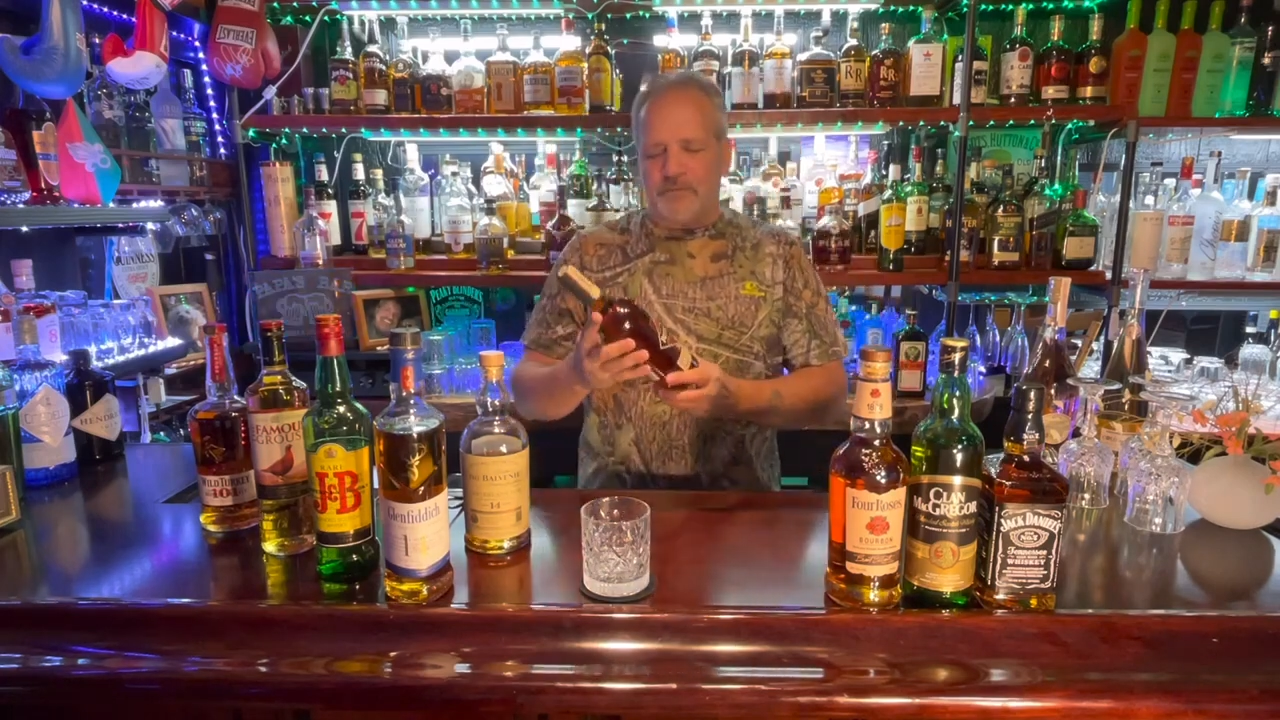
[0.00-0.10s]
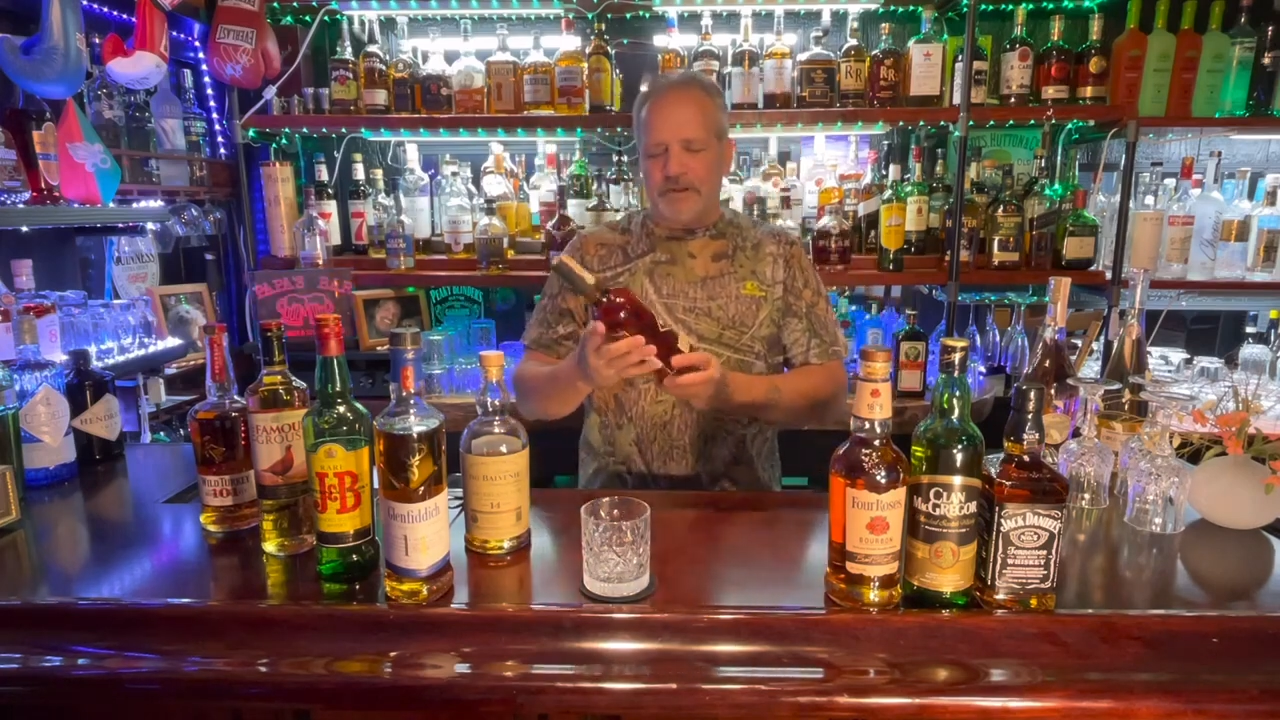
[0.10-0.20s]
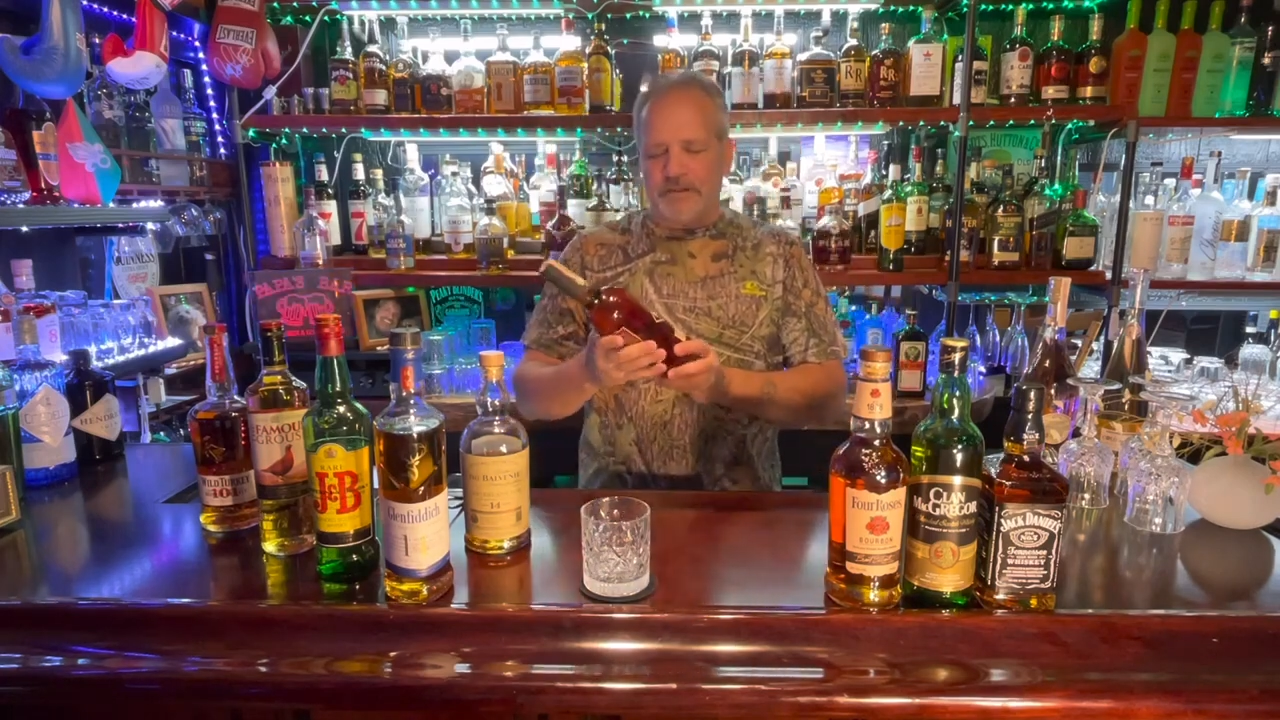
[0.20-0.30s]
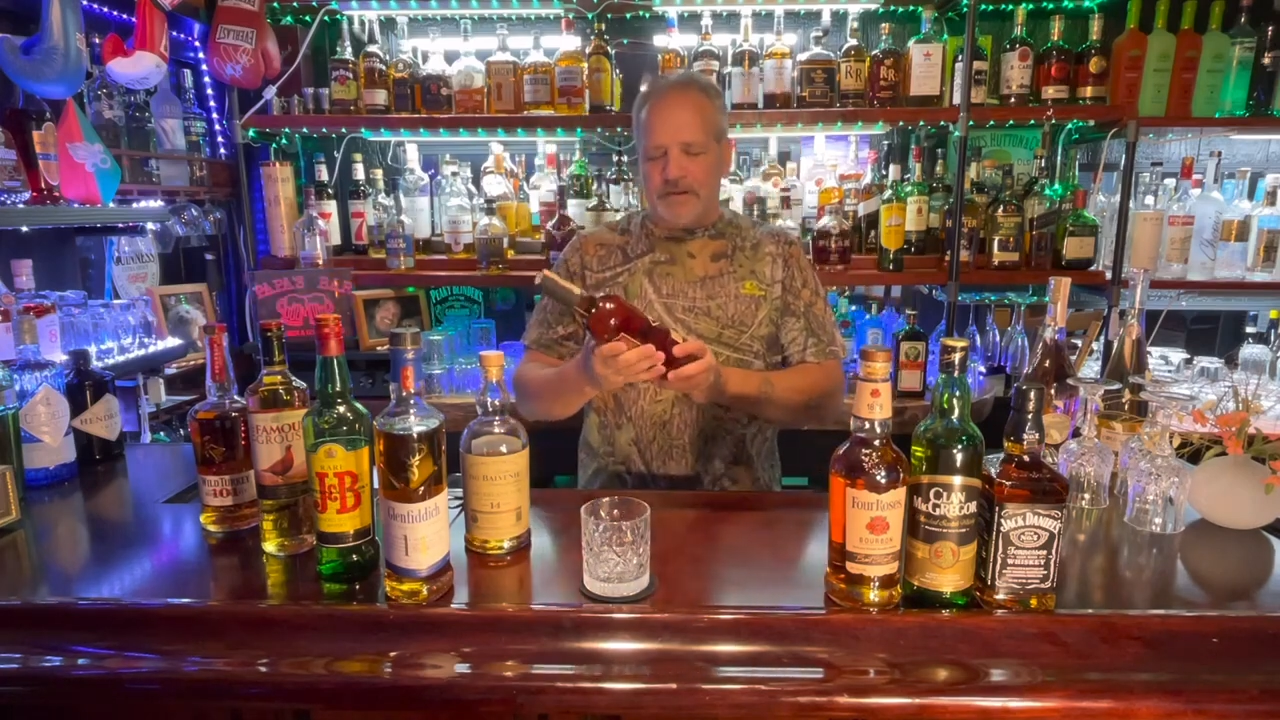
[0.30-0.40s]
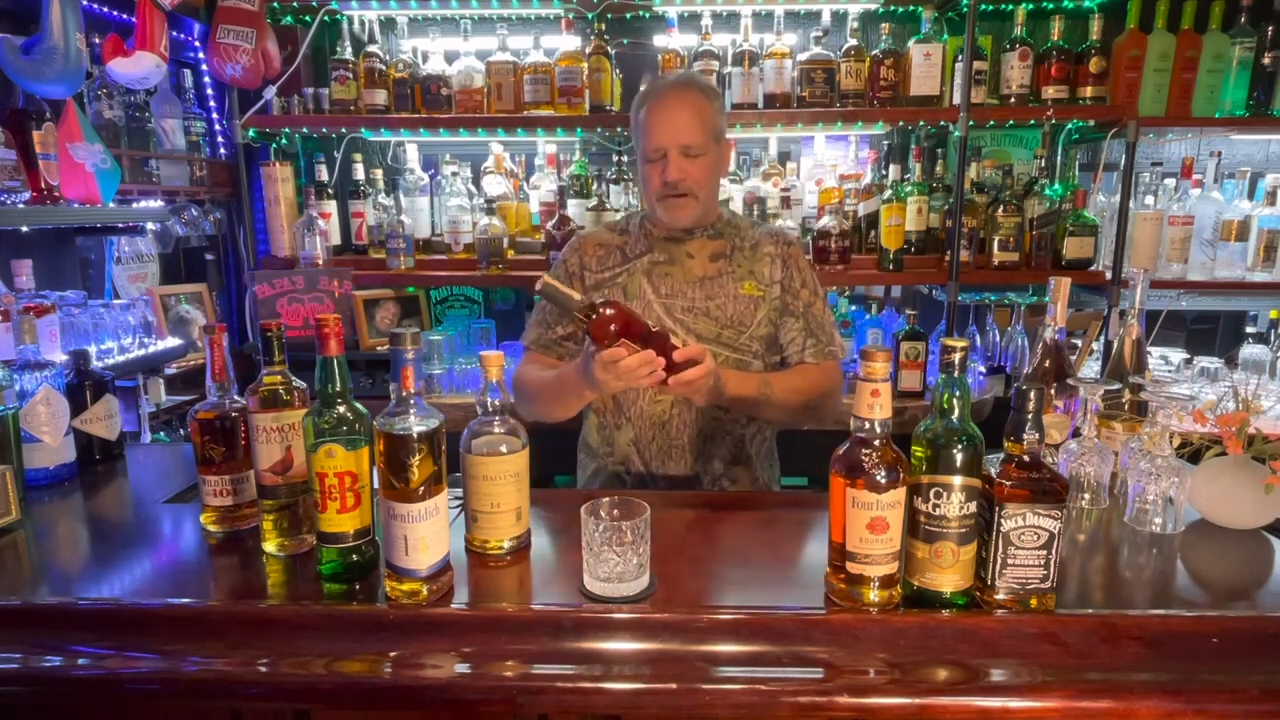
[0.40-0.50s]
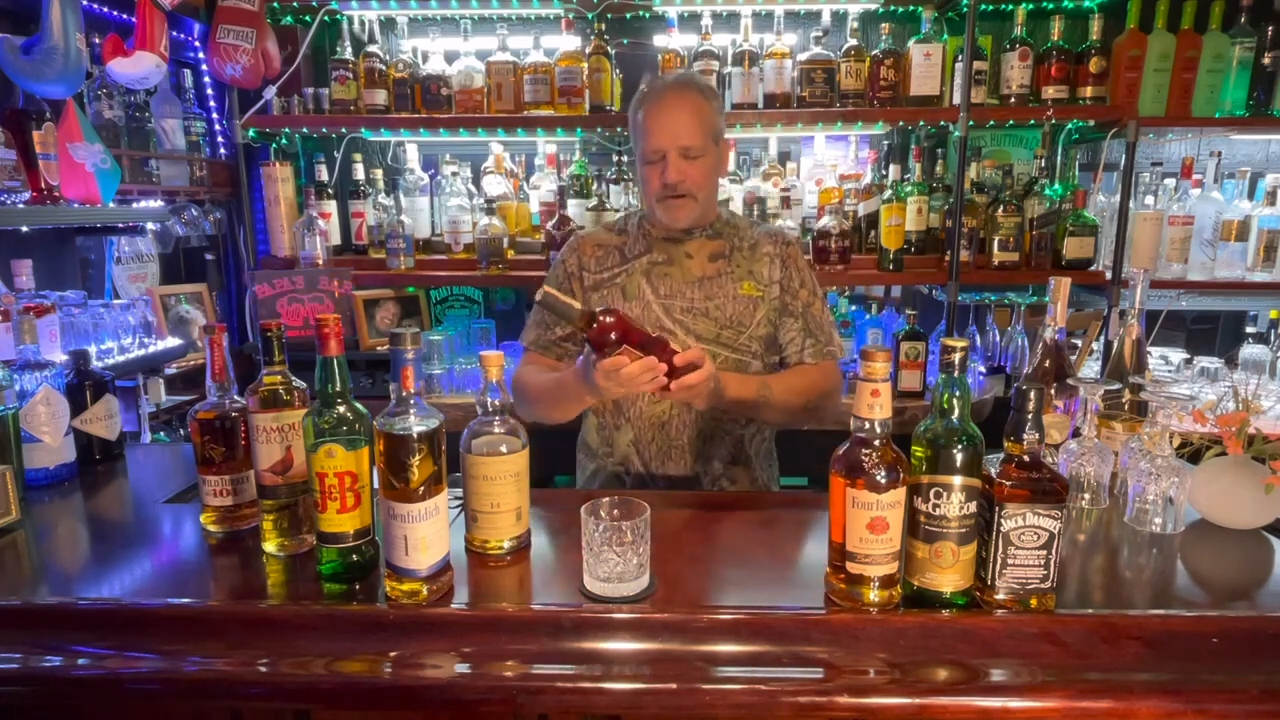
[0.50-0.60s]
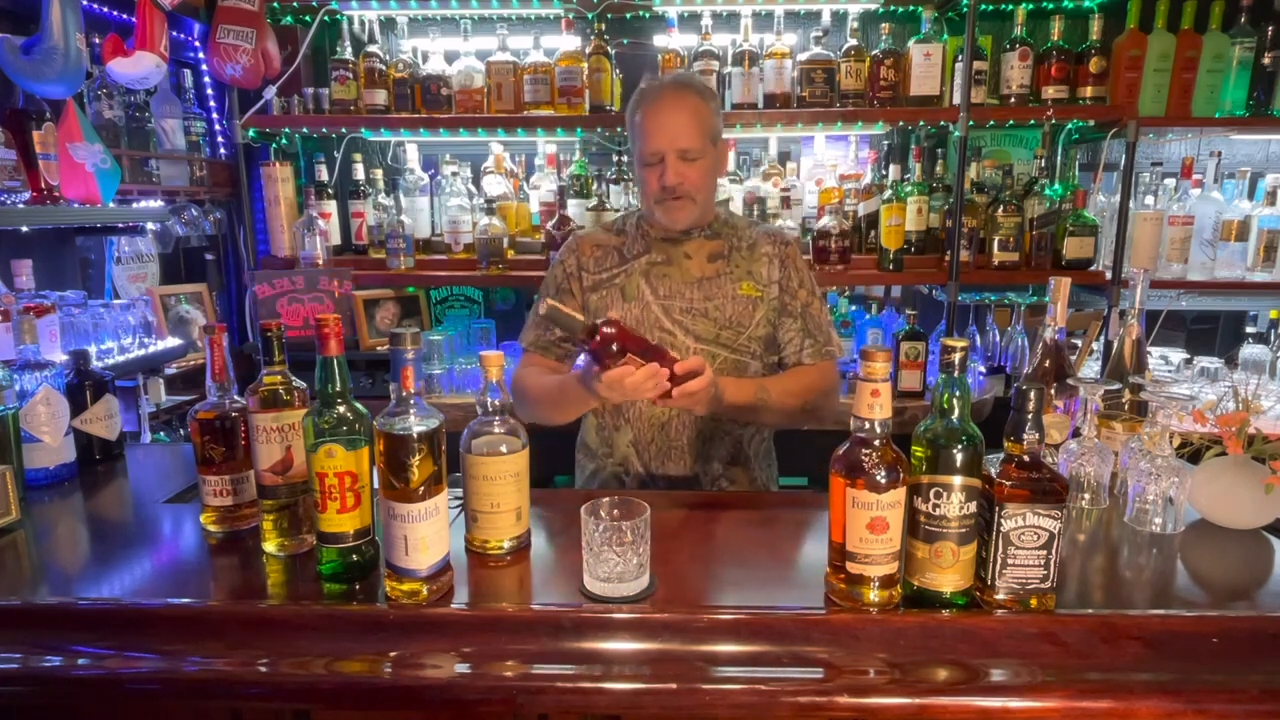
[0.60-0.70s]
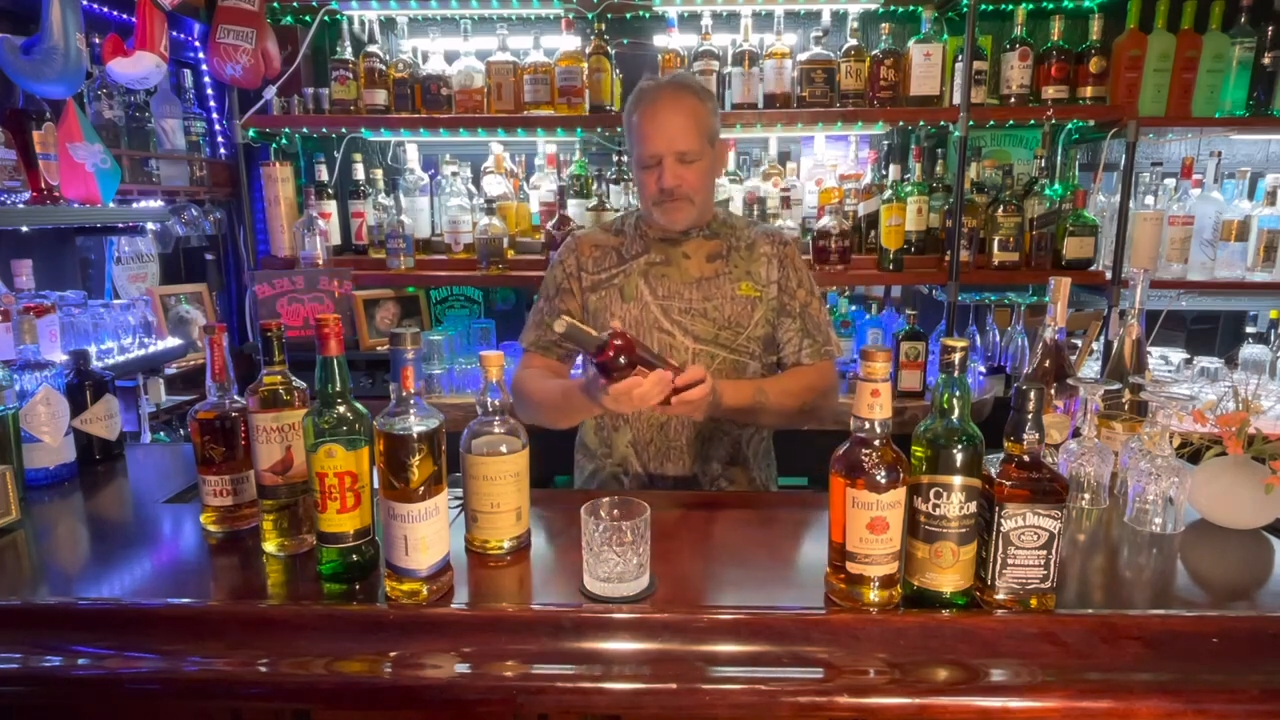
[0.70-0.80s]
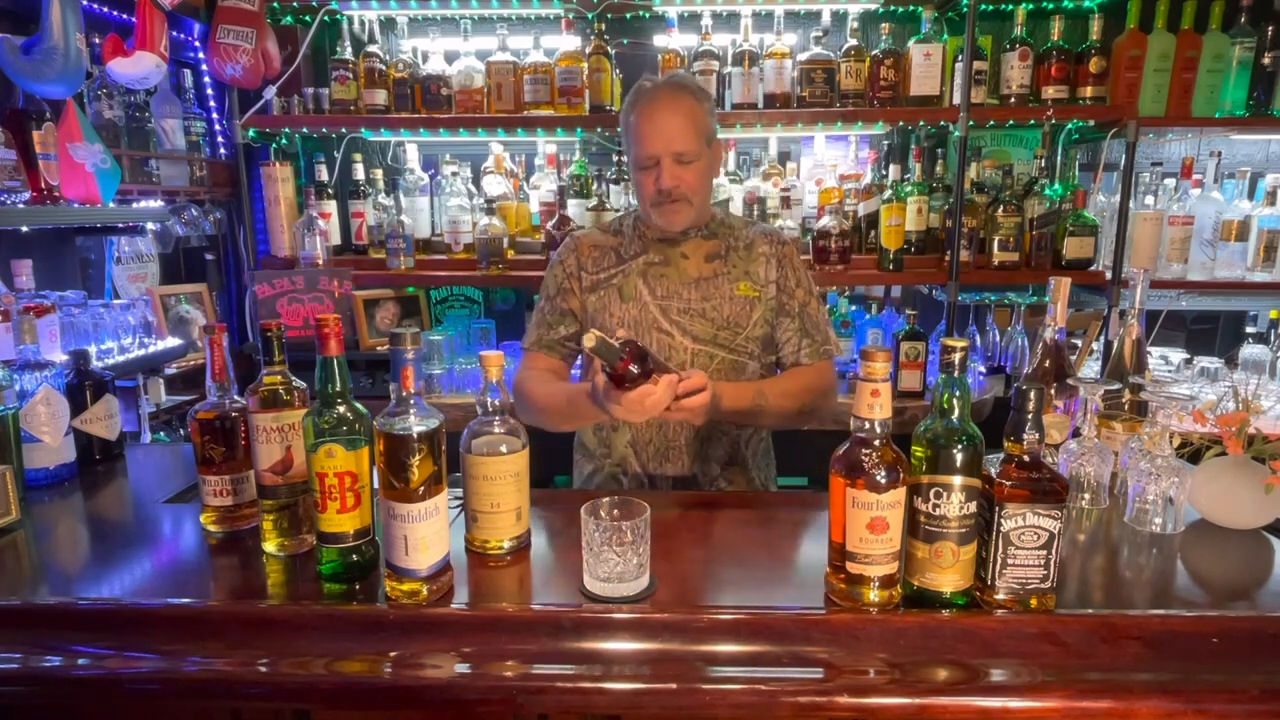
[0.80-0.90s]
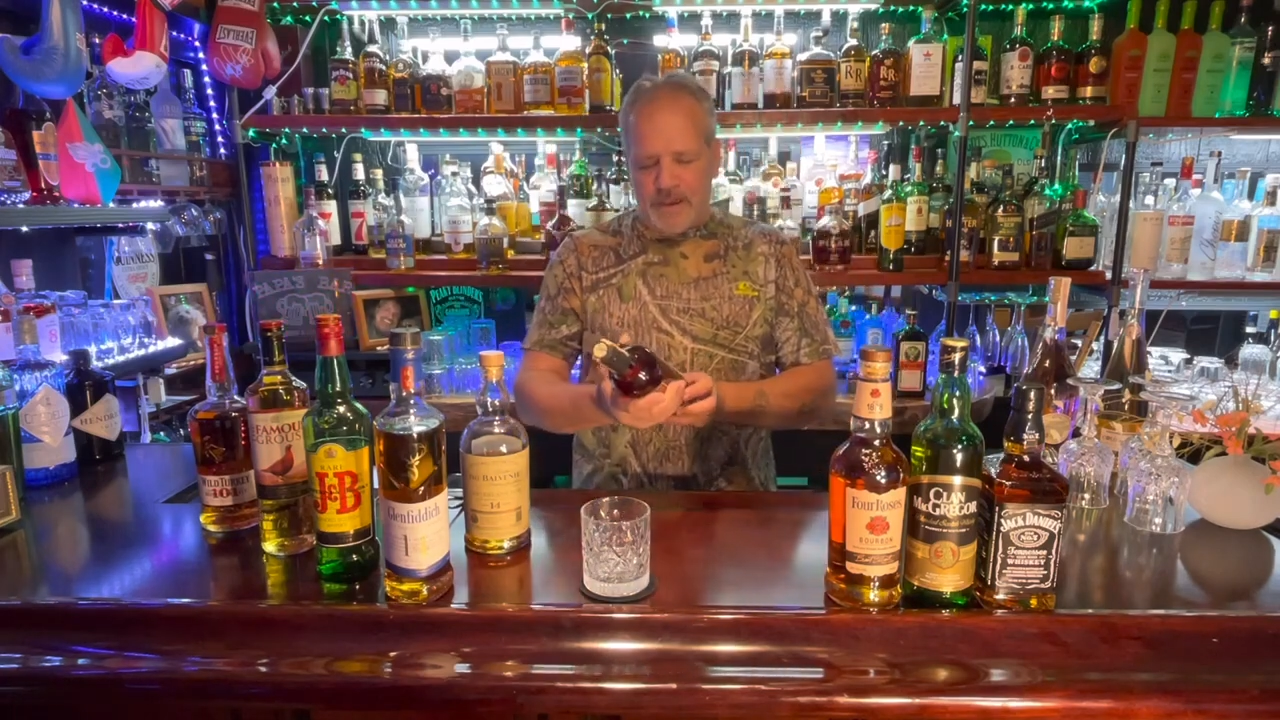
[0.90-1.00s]

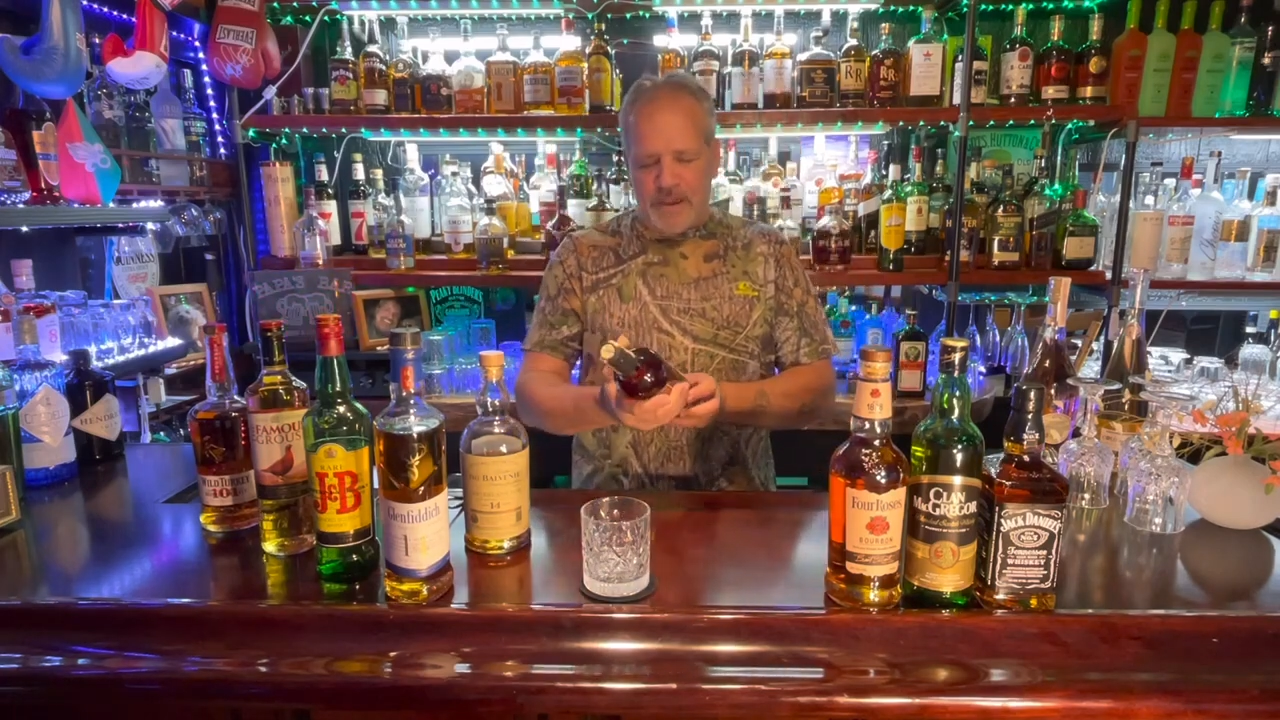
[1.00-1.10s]
Rittenhouse.